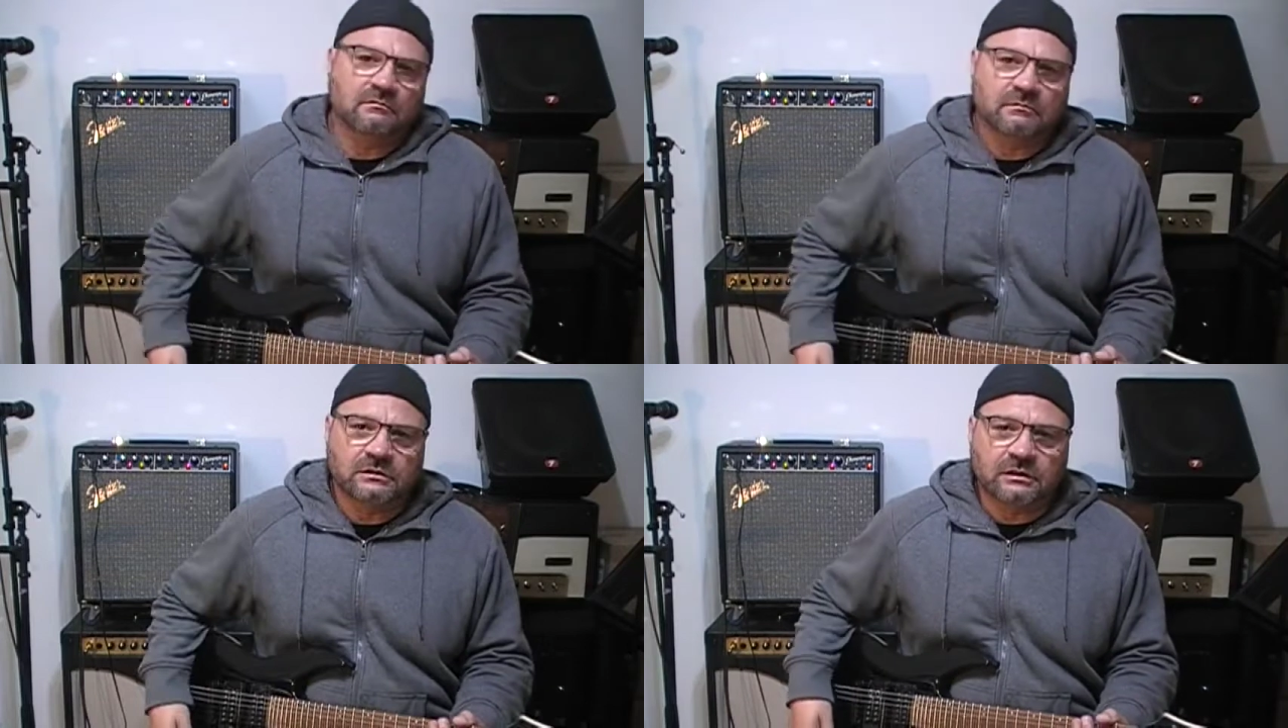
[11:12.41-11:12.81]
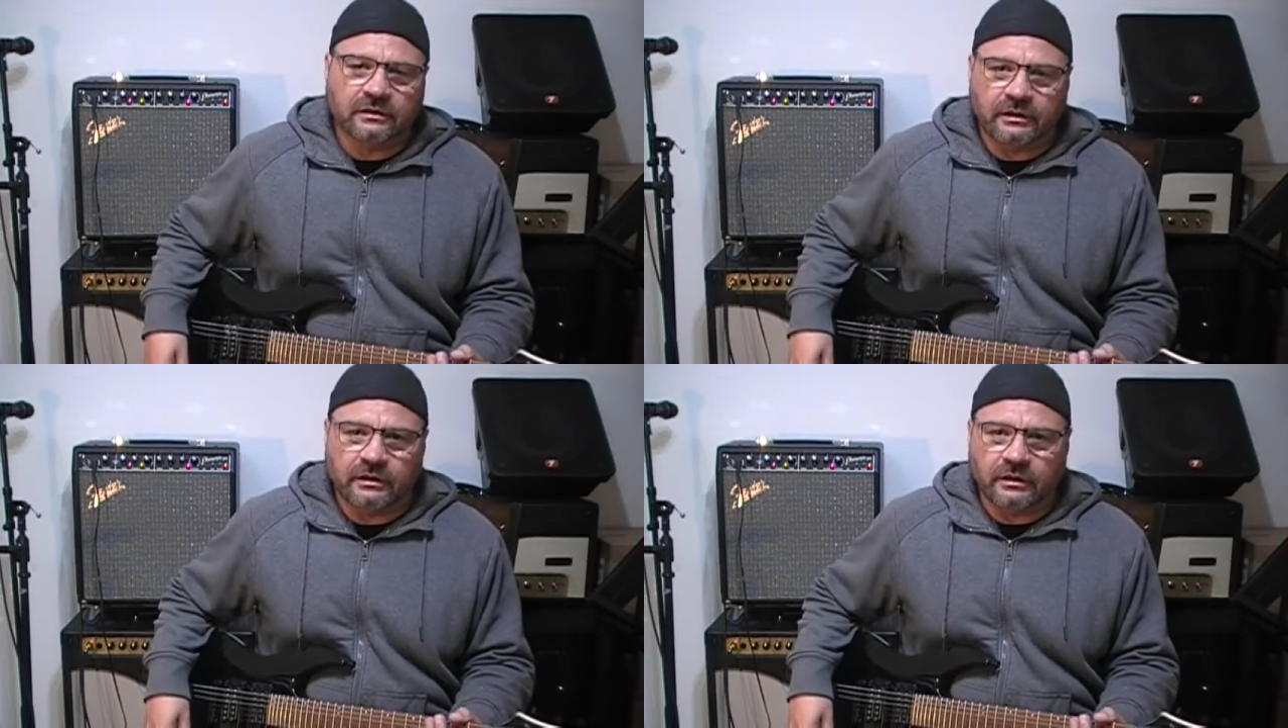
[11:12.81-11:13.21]
So
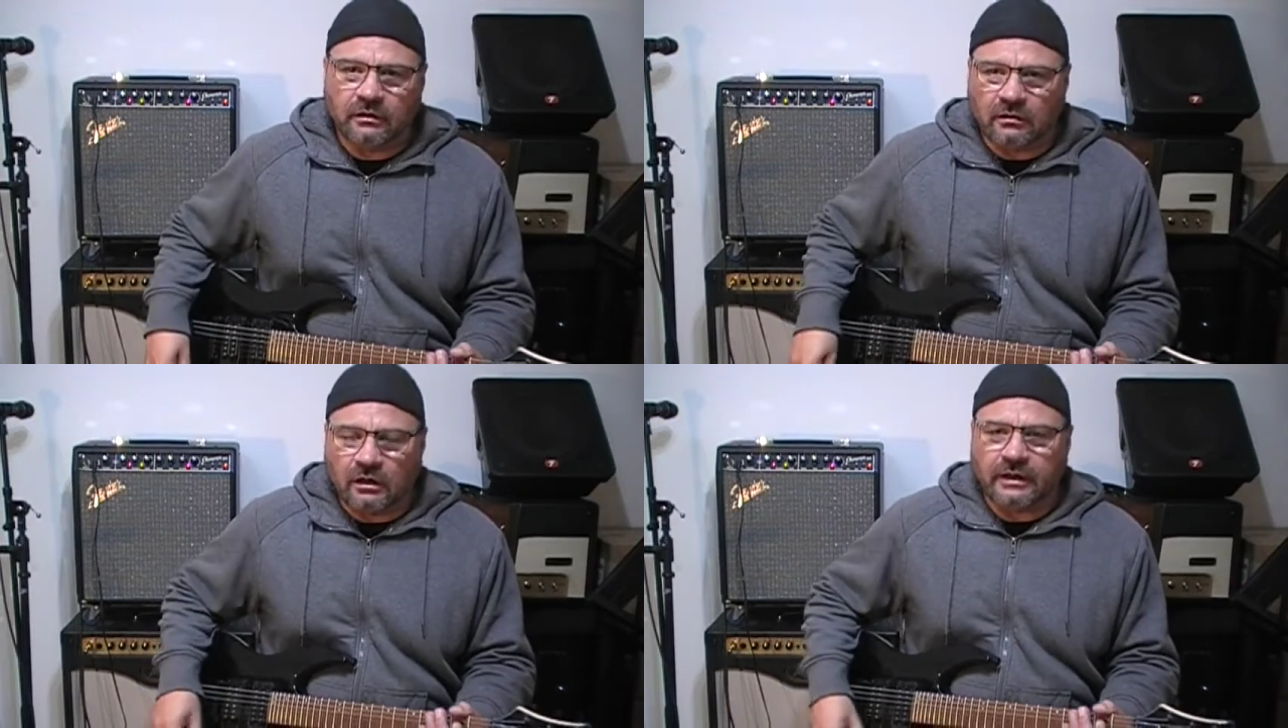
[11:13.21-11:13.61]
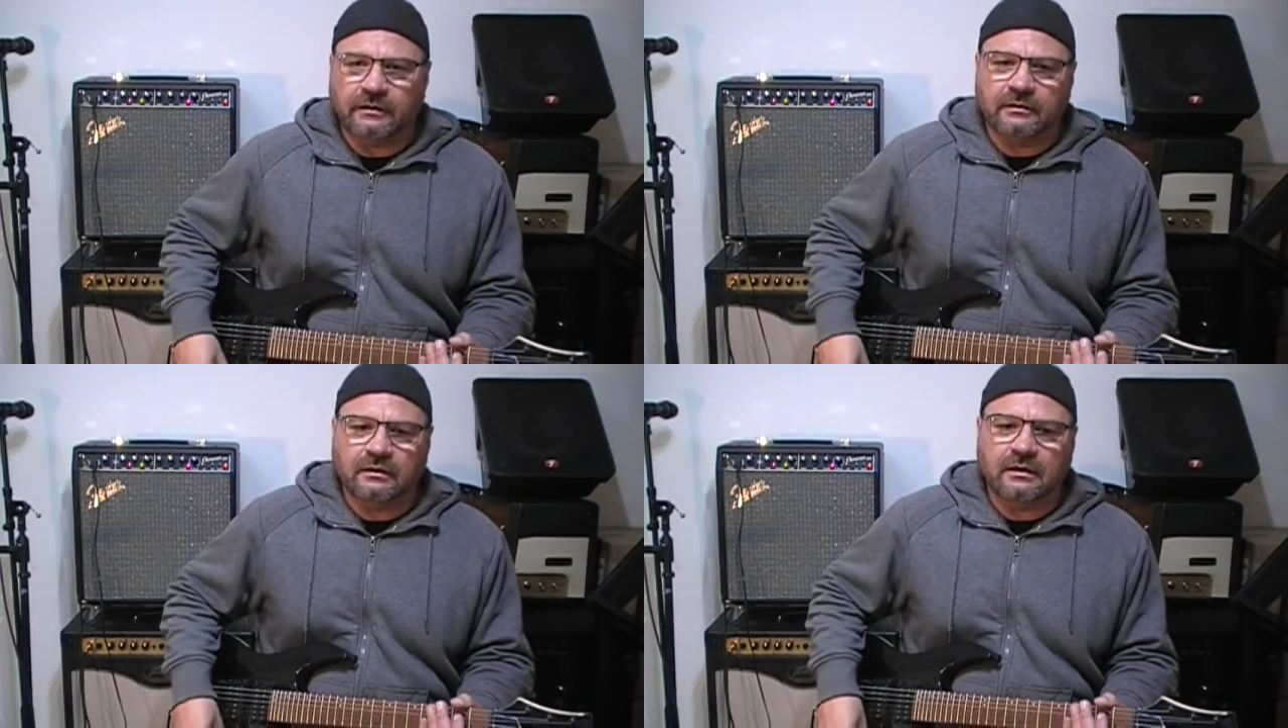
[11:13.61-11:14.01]
there you go. All right,
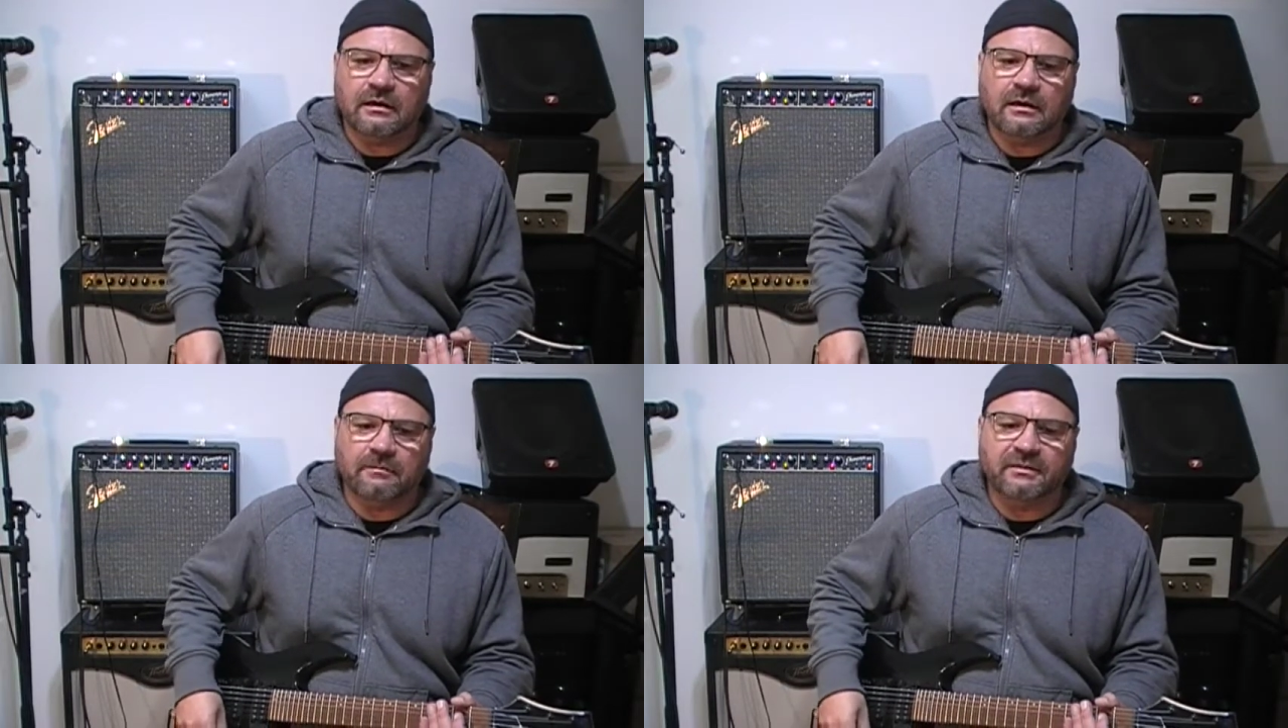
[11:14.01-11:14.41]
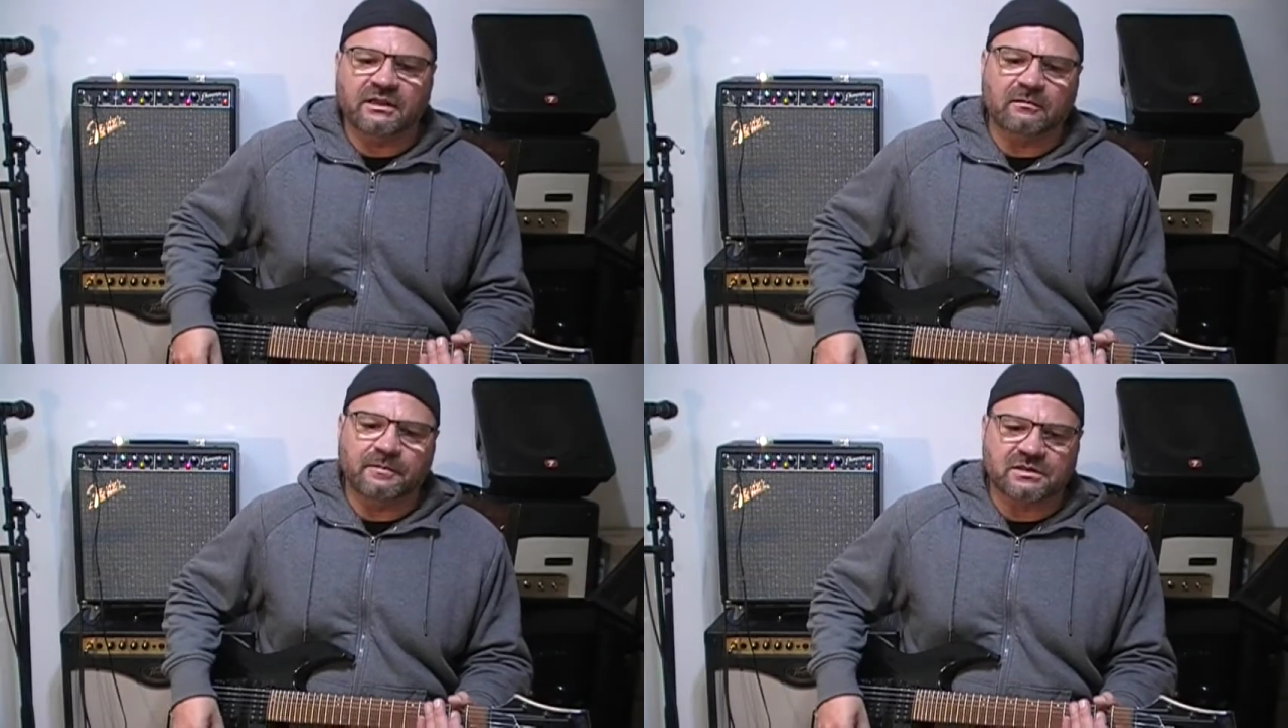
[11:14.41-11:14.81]

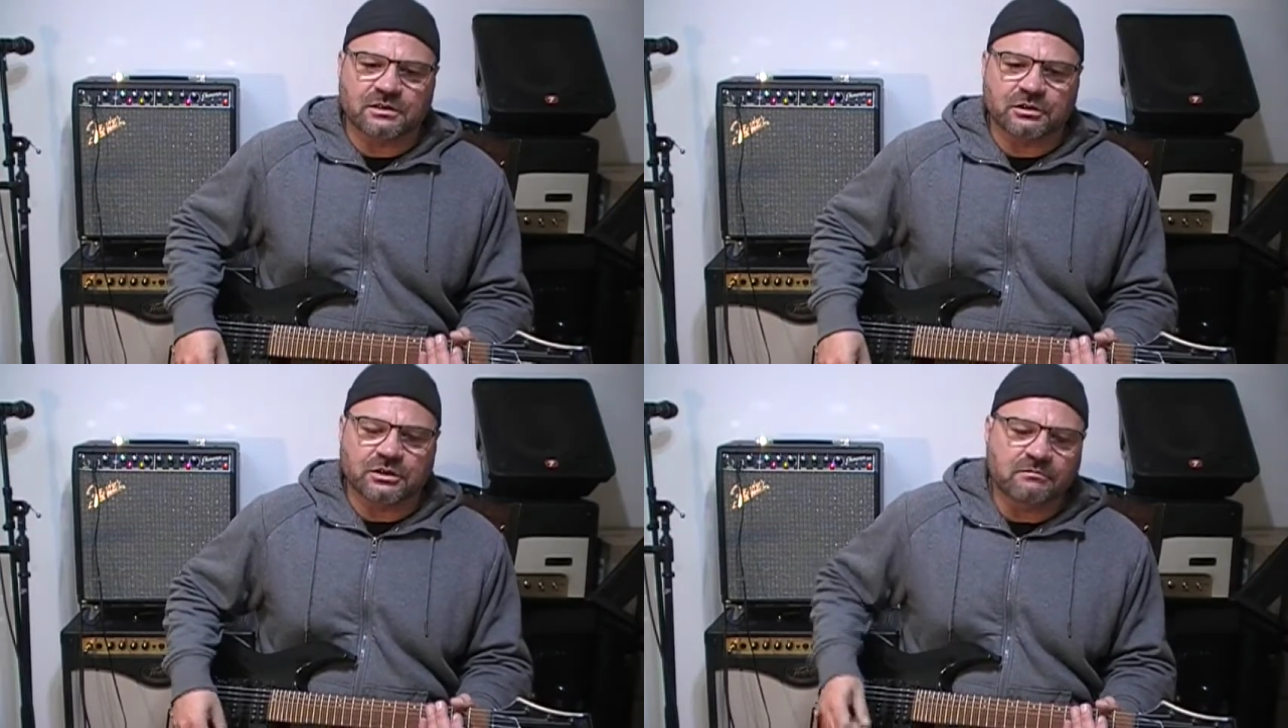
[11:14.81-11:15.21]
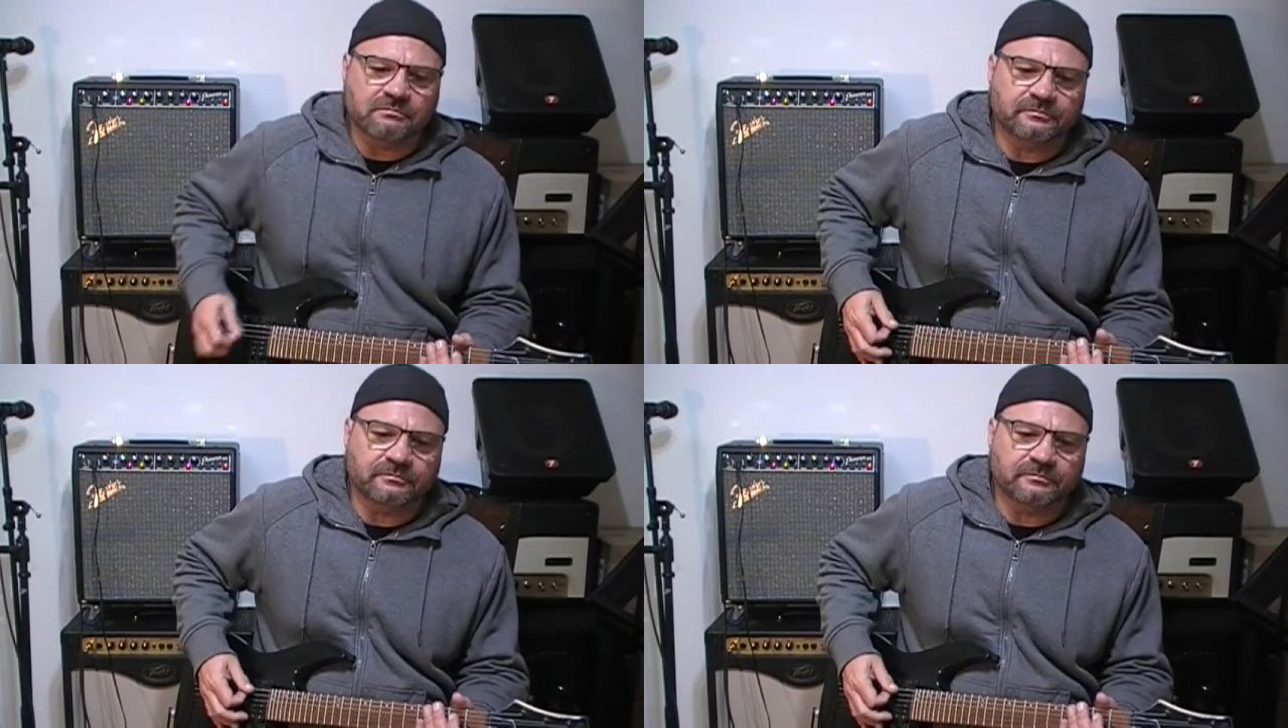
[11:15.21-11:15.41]
middle position.